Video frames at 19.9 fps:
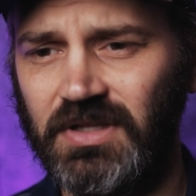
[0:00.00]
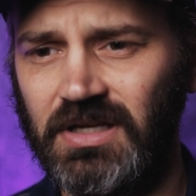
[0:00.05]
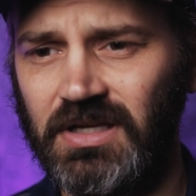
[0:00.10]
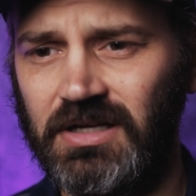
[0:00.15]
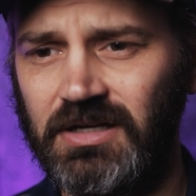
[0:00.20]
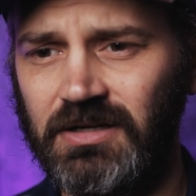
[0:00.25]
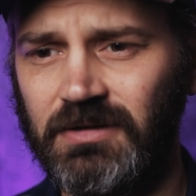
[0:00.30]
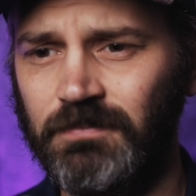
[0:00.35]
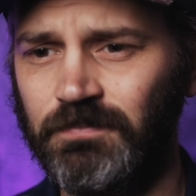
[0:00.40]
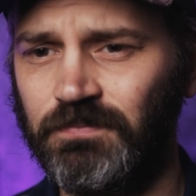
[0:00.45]

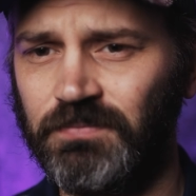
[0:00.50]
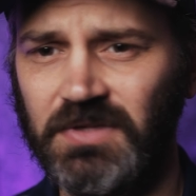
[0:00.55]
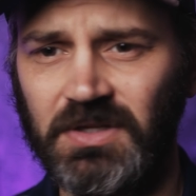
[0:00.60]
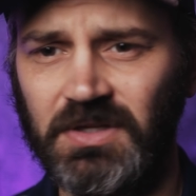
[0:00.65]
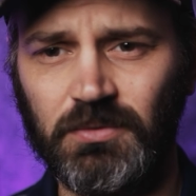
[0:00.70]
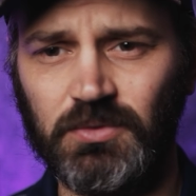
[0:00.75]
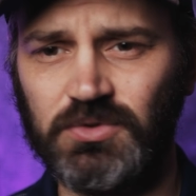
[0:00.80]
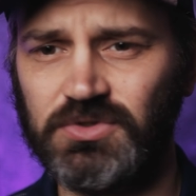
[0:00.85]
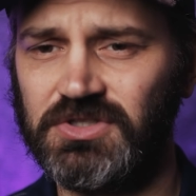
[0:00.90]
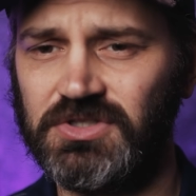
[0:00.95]

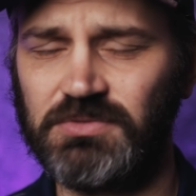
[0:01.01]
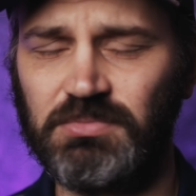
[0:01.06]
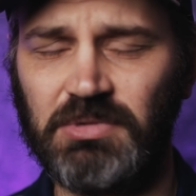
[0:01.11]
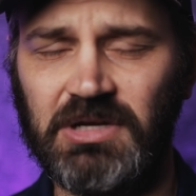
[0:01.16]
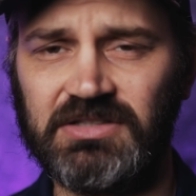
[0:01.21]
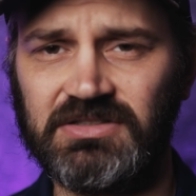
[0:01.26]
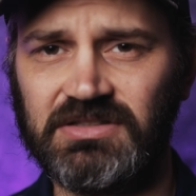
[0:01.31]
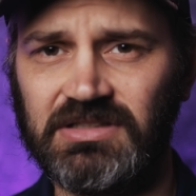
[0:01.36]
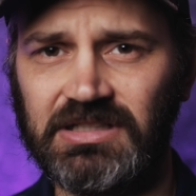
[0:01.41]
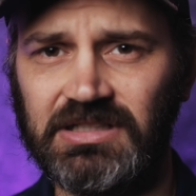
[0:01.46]
it was just
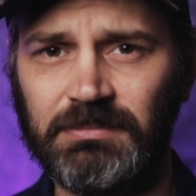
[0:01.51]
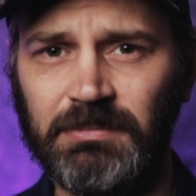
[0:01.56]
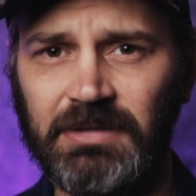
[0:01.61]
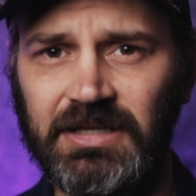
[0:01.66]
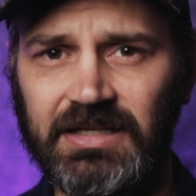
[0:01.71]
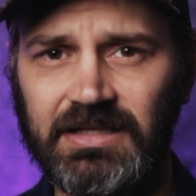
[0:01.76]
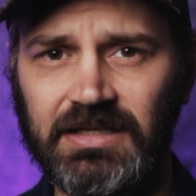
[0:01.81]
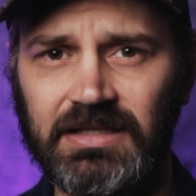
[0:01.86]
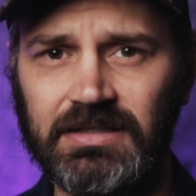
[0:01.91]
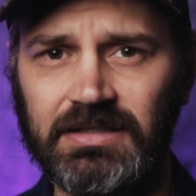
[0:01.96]
puzzling
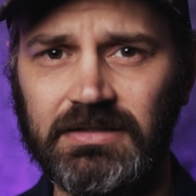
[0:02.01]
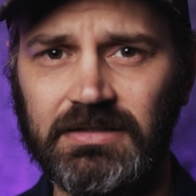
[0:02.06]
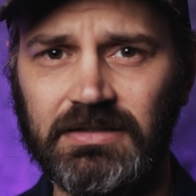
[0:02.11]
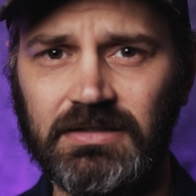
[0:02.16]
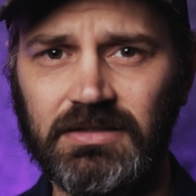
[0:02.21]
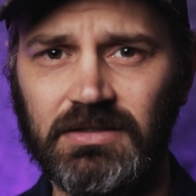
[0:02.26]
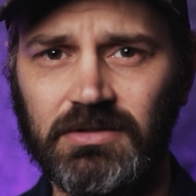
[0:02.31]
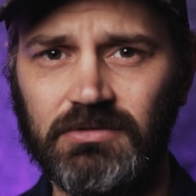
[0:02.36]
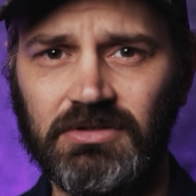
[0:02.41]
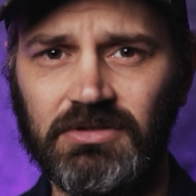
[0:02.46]
me, and
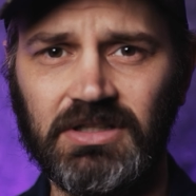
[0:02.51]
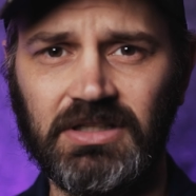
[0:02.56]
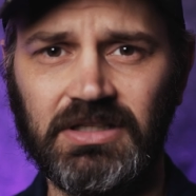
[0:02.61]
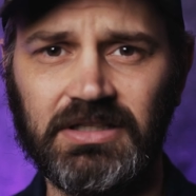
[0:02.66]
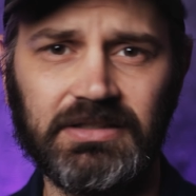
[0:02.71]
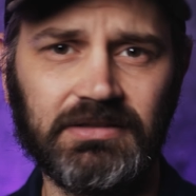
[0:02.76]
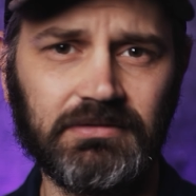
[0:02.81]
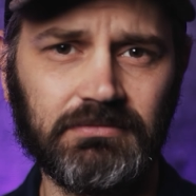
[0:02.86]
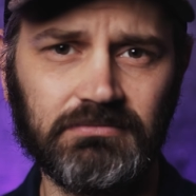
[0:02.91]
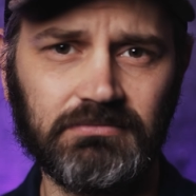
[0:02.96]
it
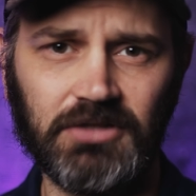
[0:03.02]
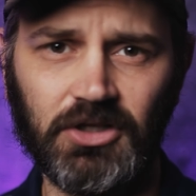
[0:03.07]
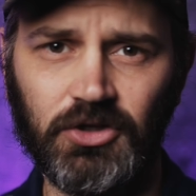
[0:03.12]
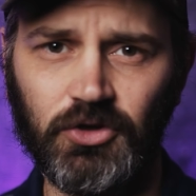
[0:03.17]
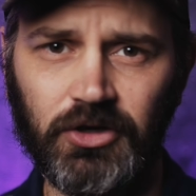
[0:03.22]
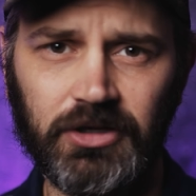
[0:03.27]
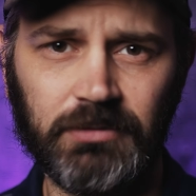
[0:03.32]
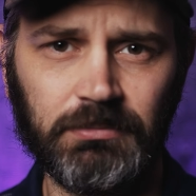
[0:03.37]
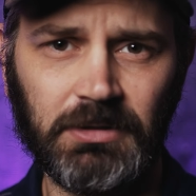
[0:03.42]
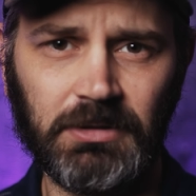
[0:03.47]
really
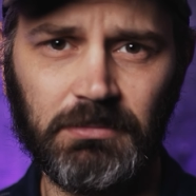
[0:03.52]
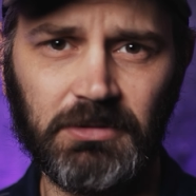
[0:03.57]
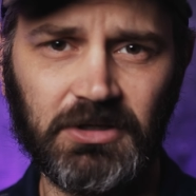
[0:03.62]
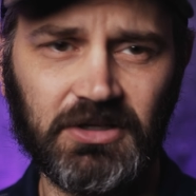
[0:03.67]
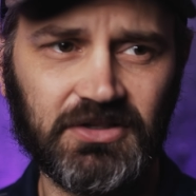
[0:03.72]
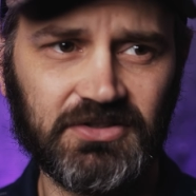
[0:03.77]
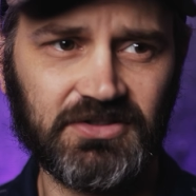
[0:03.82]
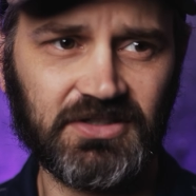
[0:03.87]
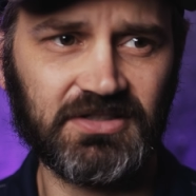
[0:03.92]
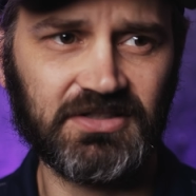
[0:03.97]
annoyed me
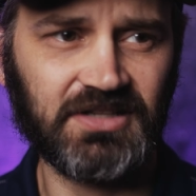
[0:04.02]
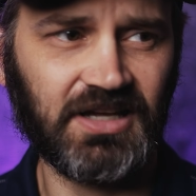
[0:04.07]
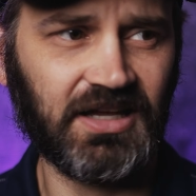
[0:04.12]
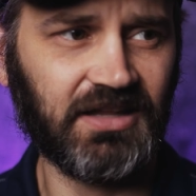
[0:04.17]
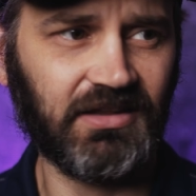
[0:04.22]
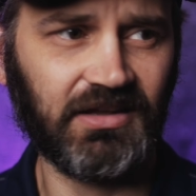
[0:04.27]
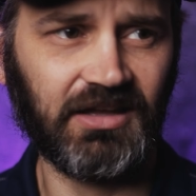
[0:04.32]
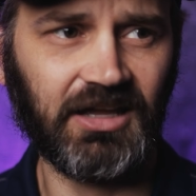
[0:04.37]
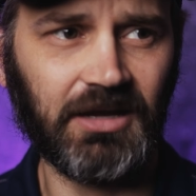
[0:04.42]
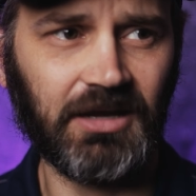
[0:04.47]
because I'd take
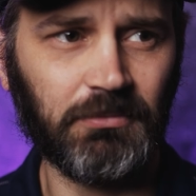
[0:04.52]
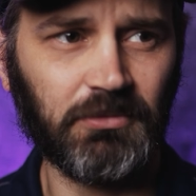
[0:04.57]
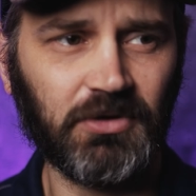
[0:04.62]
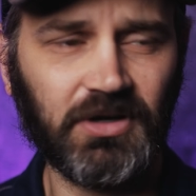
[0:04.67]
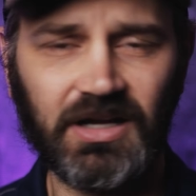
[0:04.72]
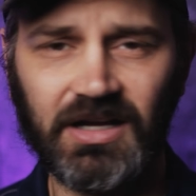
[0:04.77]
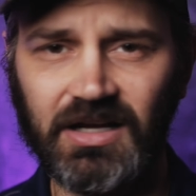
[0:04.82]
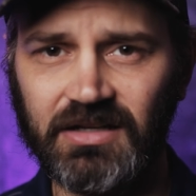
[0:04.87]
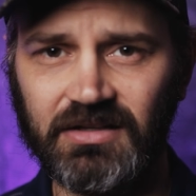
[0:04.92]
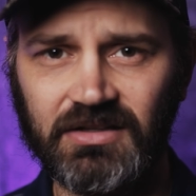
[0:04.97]
the camera
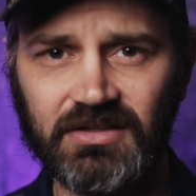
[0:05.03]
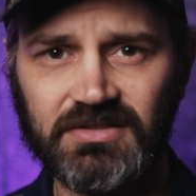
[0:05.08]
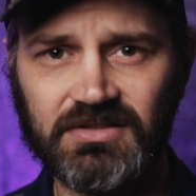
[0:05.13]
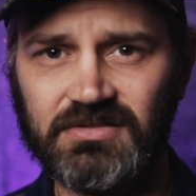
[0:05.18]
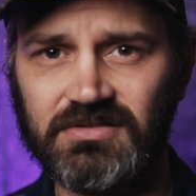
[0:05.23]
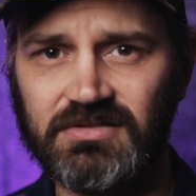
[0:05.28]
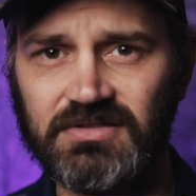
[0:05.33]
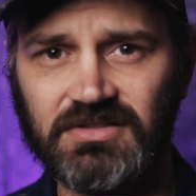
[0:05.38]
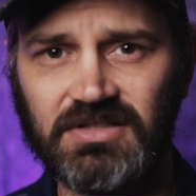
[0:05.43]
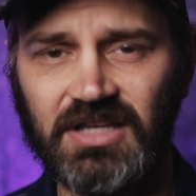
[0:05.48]
out and I'd
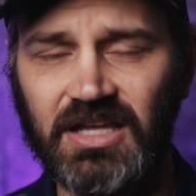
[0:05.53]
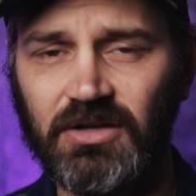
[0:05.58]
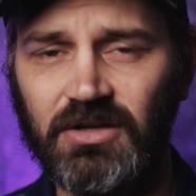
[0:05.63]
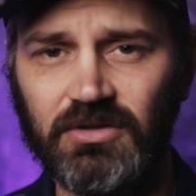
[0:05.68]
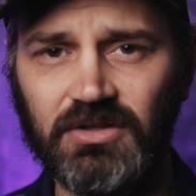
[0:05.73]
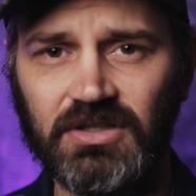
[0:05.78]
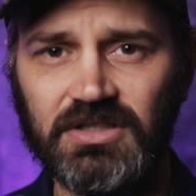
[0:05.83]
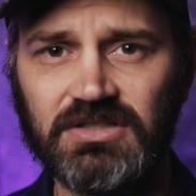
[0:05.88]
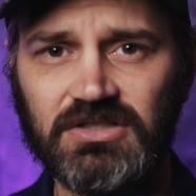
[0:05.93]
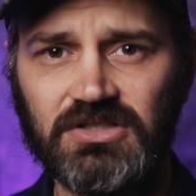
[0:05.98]
take all
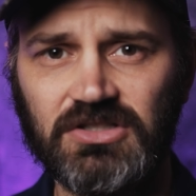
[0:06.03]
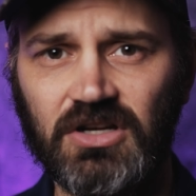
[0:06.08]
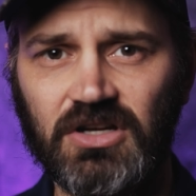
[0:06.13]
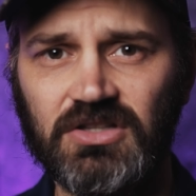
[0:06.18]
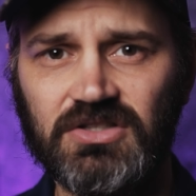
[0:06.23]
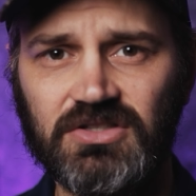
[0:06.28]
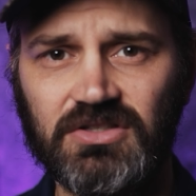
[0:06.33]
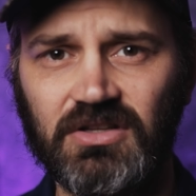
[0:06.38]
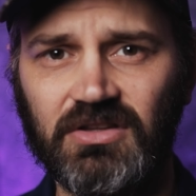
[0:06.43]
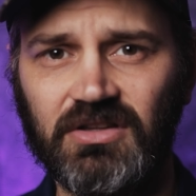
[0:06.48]
these
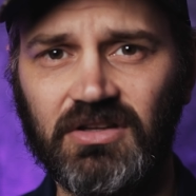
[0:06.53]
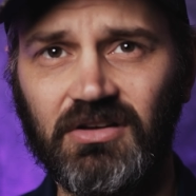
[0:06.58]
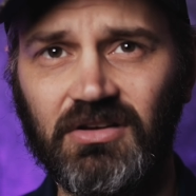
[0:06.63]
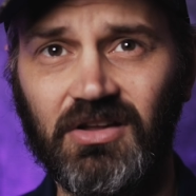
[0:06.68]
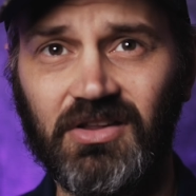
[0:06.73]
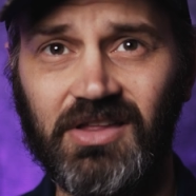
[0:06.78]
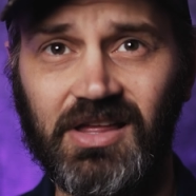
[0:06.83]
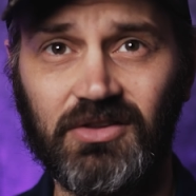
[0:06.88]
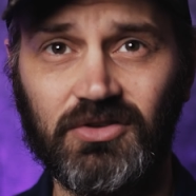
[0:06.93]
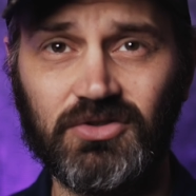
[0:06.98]
shots and I think,
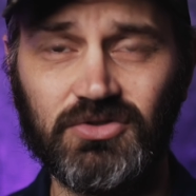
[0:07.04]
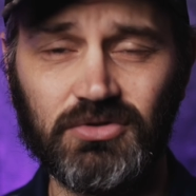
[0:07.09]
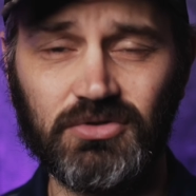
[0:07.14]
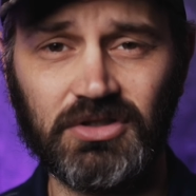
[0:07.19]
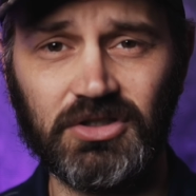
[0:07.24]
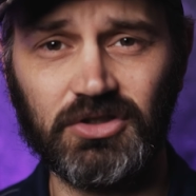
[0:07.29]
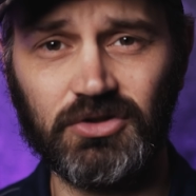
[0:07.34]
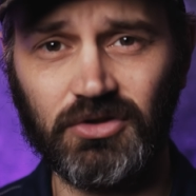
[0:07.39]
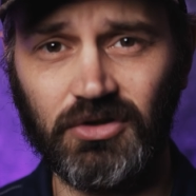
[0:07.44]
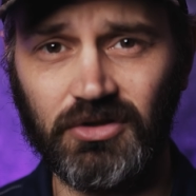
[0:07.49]
oh, that looks
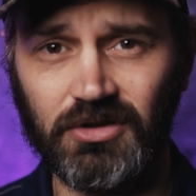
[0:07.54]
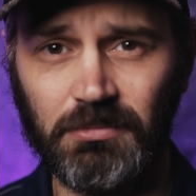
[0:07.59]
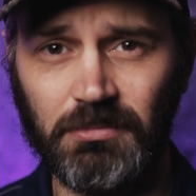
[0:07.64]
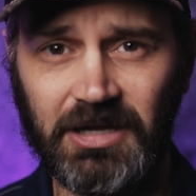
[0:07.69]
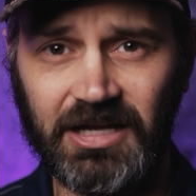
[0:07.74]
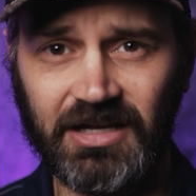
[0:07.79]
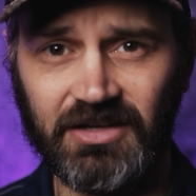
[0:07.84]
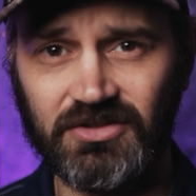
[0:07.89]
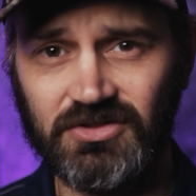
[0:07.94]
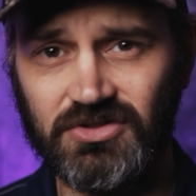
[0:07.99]
really good on the
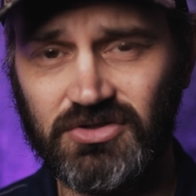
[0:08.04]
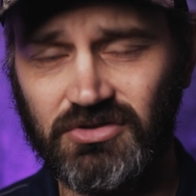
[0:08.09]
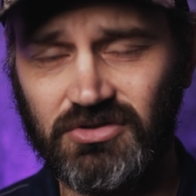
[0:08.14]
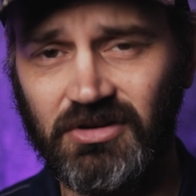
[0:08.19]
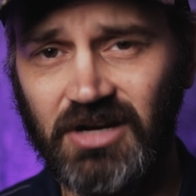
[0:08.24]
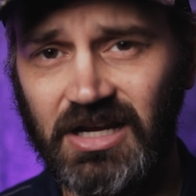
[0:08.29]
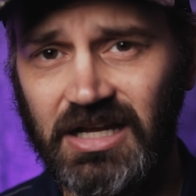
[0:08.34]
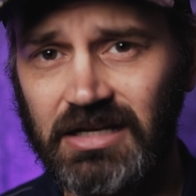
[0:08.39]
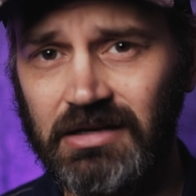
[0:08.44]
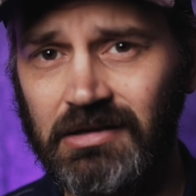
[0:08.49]
back of the
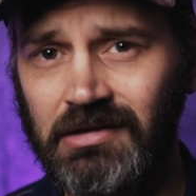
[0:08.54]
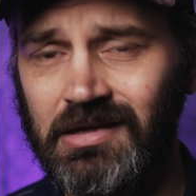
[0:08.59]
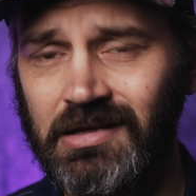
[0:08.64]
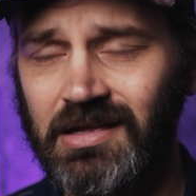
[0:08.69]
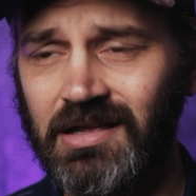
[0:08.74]
screen,